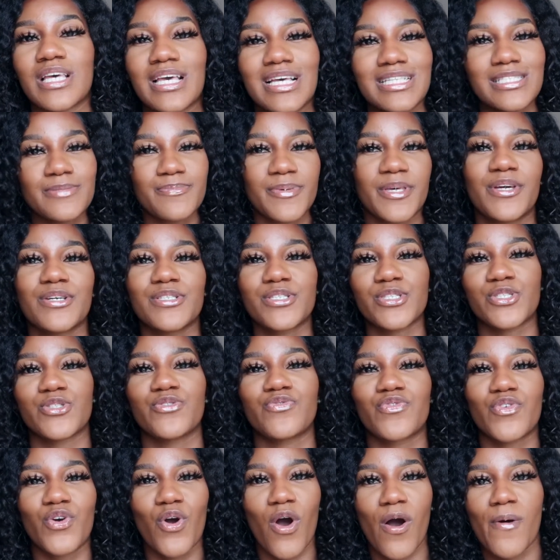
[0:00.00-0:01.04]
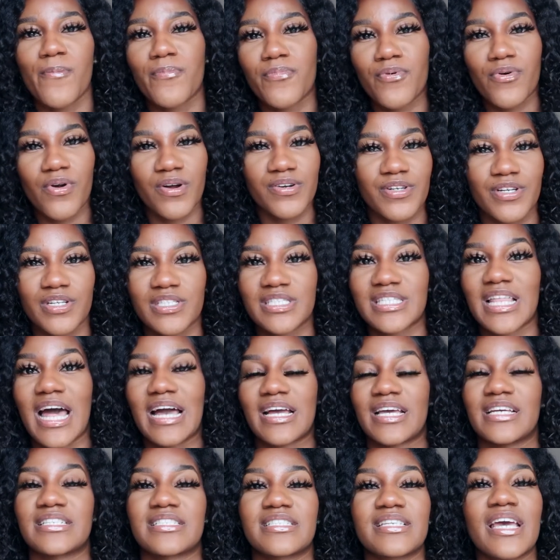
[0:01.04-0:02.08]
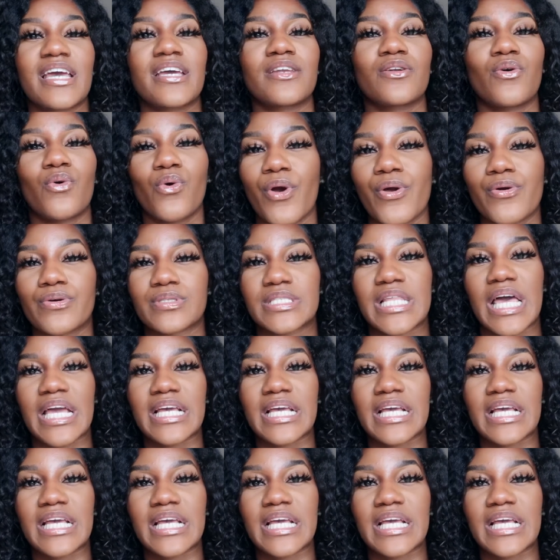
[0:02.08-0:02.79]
It's because you've got products that contain oils,